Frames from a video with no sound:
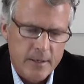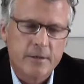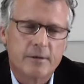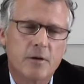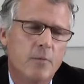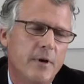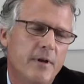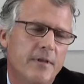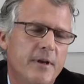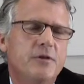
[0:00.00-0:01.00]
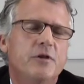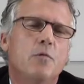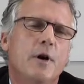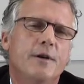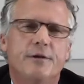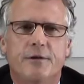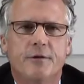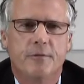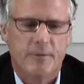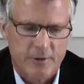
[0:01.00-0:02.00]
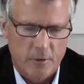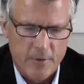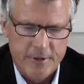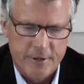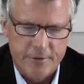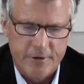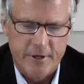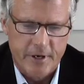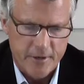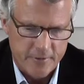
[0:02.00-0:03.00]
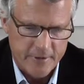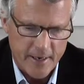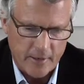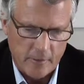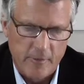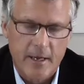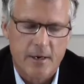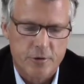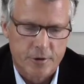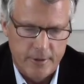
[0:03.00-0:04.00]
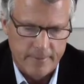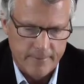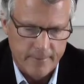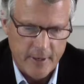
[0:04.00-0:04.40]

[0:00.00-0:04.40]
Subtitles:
So one of the things you want to do is always understand your data location.